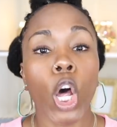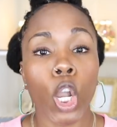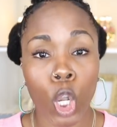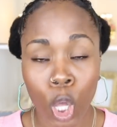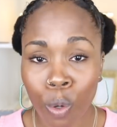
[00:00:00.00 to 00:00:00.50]

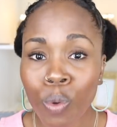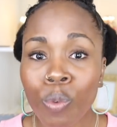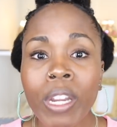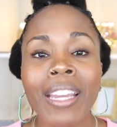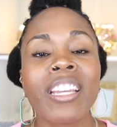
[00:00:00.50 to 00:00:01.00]

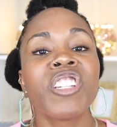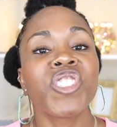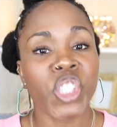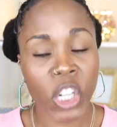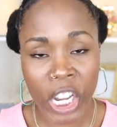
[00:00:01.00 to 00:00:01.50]
alone,
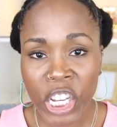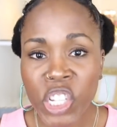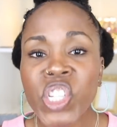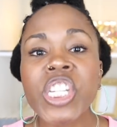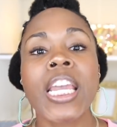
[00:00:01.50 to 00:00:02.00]

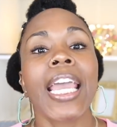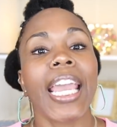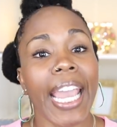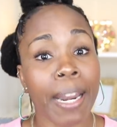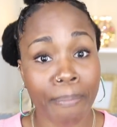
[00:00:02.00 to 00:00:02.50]
judged,
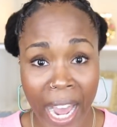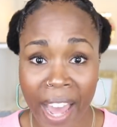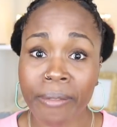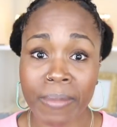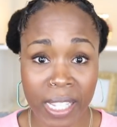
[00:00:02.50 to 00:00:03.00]
and
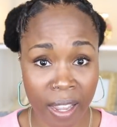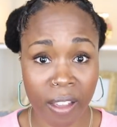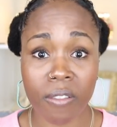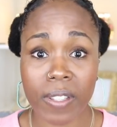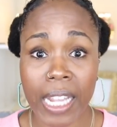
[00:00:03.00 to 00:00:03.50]
by
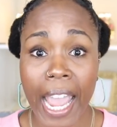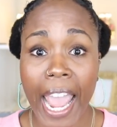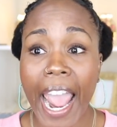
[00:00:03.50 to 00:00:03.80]
themselves.